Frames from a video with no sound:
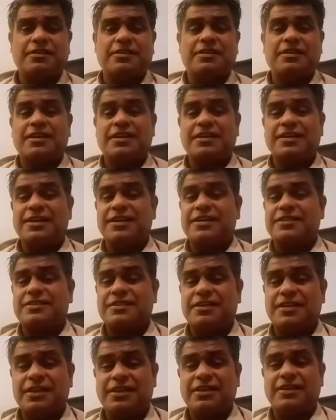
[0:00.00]

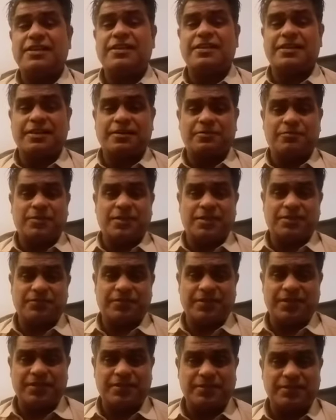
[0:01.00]
against illegal
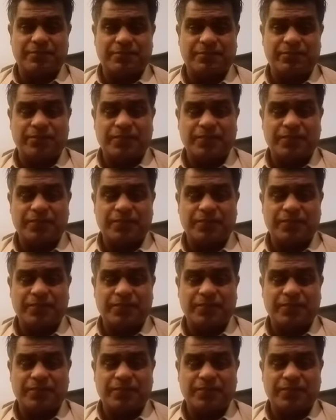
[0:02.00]
migrants